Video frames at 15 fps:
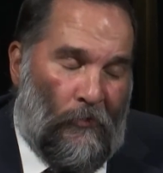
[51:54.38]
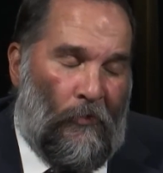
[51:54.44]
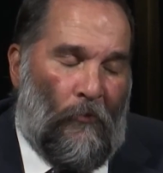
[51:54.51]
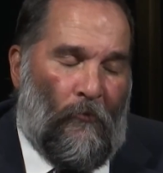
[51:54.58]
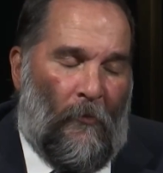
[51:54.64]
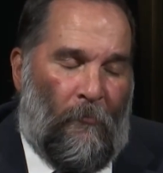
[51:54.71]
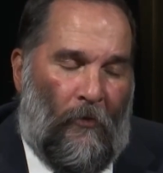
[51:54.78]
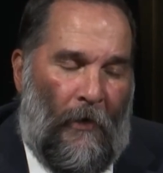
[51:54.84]

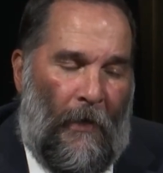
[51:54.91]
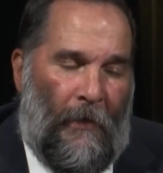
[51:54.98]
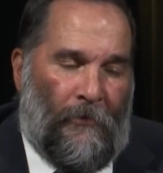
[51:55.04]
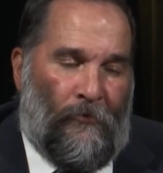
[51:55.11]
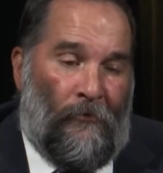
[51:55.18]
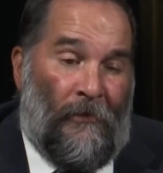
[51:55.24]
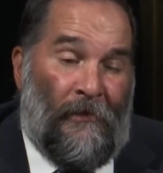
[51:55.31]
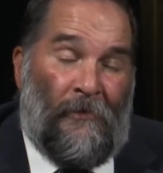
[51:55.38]

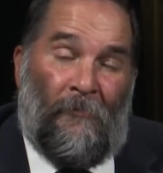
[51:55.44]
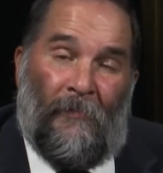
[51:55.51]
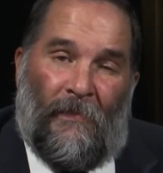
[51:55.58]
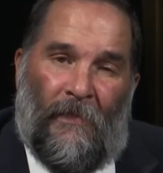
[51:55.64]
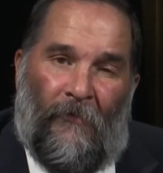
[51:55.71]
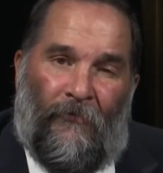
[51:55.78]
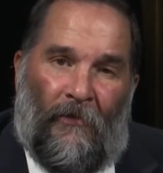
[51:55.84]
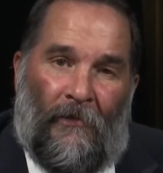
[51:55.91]
reprisal, and
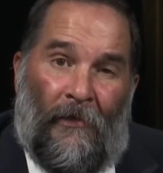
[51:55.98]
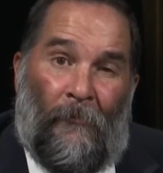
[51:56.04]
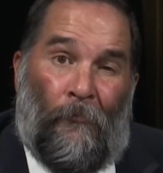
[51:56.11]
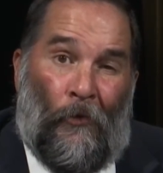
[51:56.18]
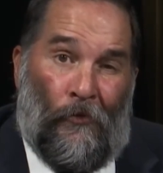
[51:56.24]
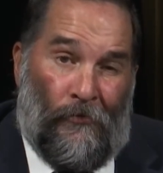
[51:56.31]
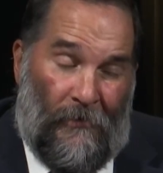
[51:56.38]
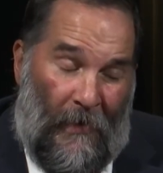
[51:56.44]
specifically
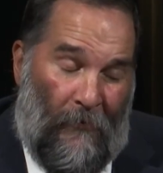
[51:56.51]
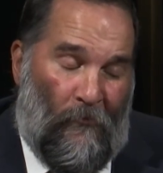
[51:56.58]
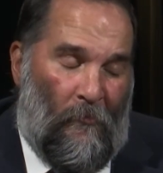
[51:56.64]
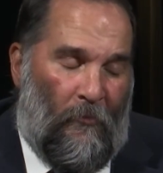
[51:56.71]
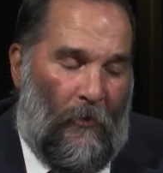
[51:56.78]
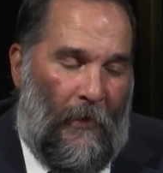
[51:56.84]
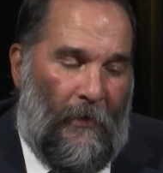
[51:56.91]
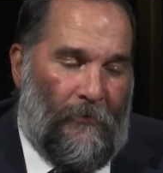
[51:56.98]
per se
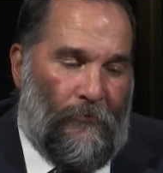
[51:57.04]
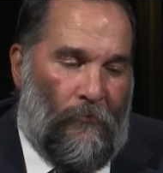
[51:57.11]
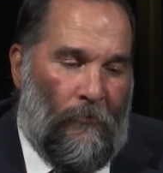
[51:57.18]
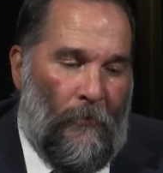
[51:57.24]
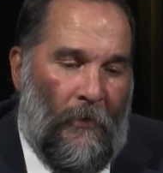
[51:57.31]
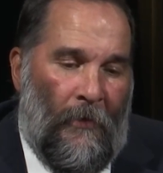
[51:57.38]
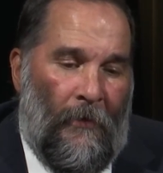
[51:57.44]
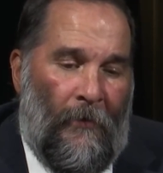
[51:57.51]
reprisal,
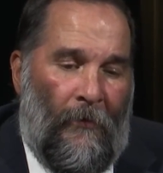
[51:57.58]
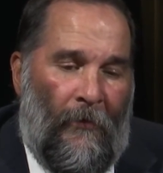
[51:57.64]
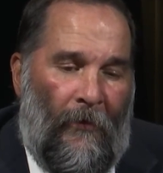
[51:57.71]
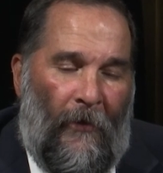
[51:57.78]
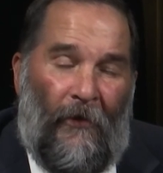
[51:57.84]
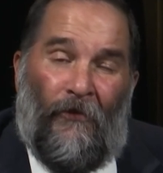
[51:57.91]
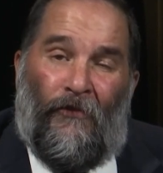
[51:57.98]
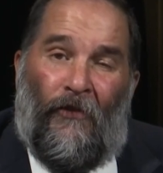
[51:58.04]

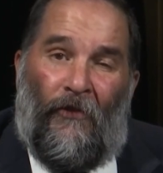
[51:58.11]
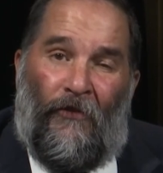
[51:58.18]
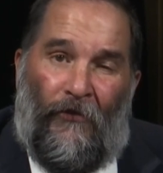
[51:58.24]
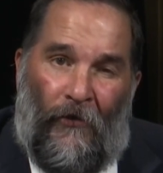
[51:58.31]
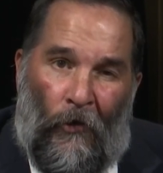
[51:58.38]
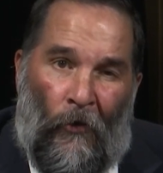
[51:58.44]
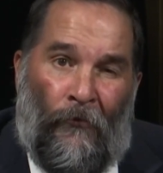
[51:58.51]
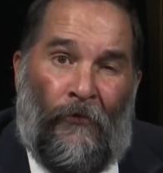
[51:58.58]
as a
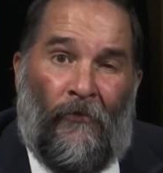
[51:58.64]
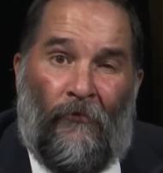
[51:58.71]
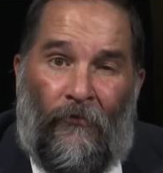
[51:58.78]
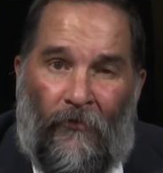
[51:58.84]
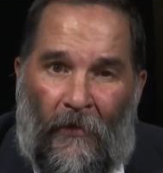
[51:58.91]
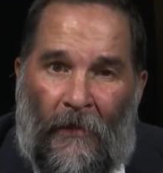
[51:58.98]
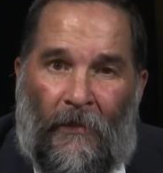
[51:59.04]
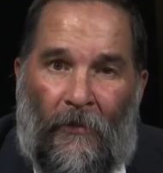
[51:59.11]

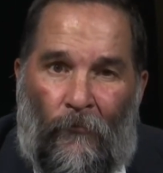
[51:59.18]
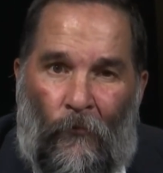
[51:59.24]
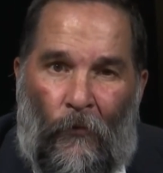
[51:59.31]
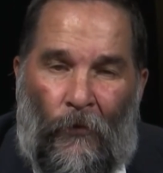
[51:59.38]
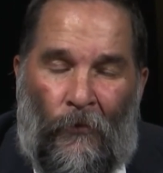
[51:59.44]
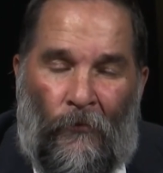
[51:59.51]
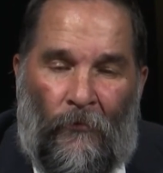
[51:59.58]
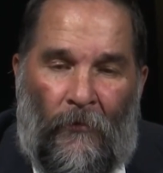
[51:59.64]
self-inflicted
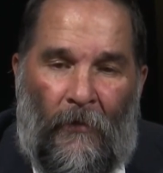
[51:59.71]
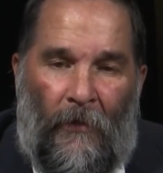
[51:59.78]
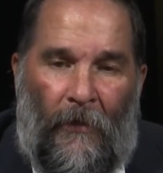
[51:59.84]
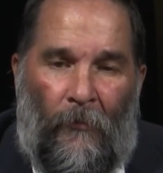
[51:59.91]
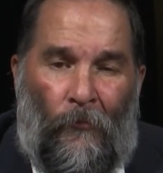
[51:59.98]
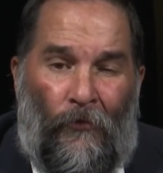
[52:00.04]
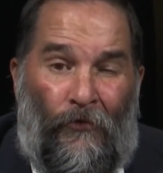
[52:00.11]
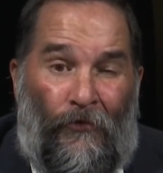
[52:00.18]
wound. He
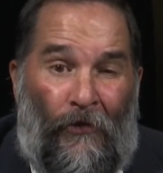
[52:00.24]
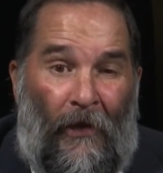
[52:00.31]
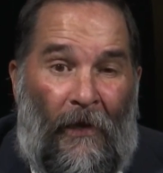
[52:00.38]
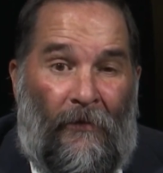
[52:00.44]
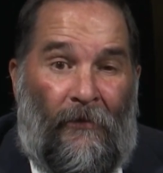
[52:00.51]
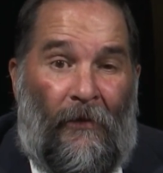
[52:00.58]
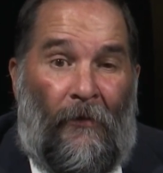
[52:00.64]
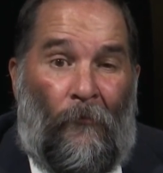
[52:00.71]
would say
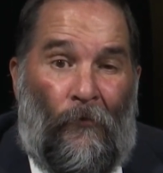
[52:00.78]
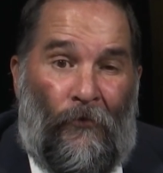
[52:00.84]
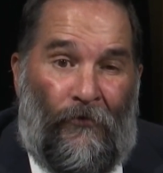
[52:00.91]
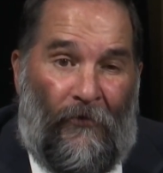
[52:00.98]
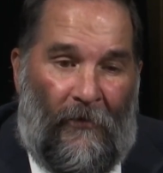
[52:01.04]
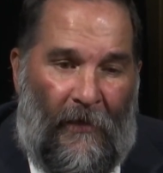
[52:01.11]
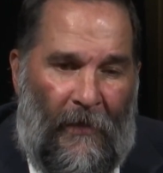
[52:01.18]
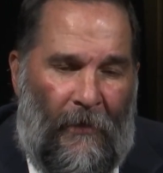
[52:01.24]
that it was
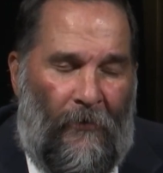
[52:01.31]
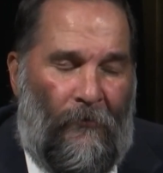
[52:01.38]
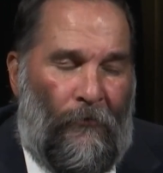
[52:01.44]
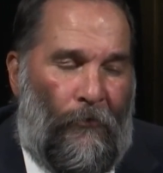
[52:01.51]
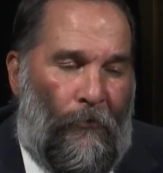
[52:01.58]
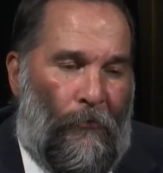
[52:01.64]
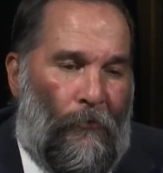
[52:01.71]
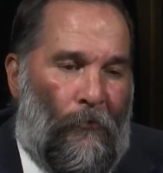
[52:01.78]
akin
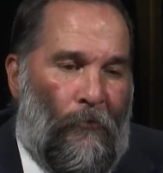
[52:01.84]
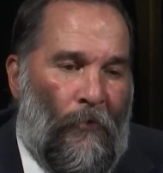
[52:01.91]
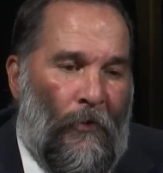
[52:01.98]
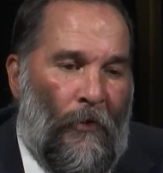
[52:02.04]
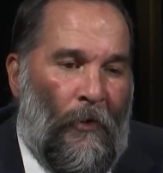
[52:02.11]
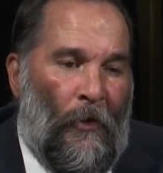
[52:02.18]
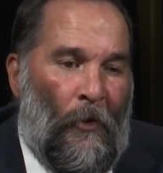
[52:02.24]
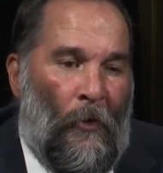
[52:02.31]
to
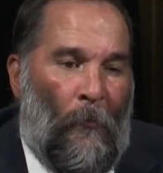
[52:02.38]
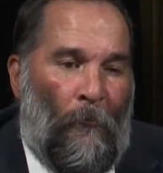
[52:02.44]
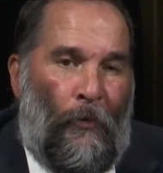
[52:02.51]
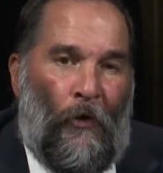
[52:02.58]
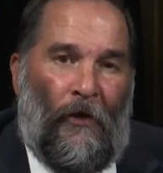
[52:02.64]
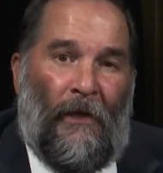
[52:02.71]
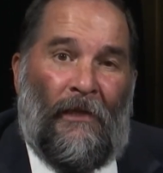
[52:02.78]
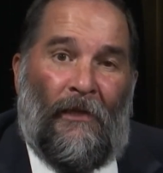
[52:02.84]

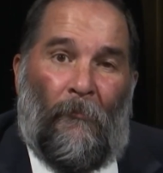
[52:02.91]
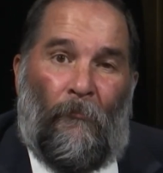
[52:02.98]
putting the